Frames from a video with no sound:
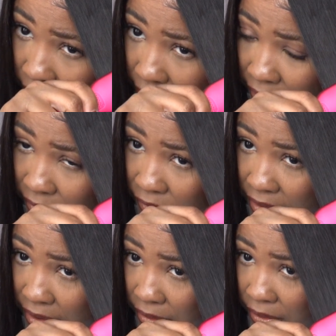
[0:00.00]
like
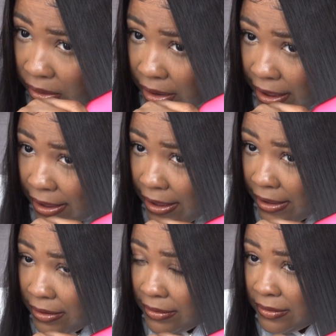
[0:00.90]
feather
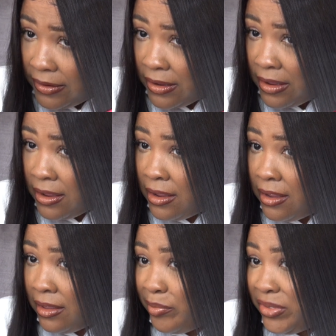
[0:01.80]
light.
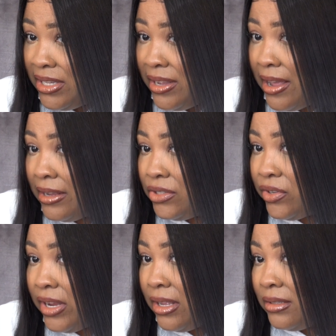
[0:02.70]
Let me see how it
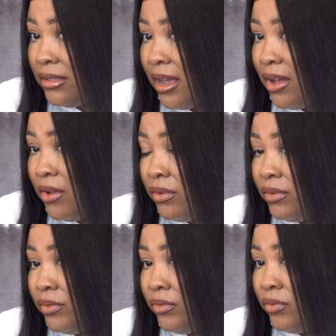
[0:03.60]
straightens out.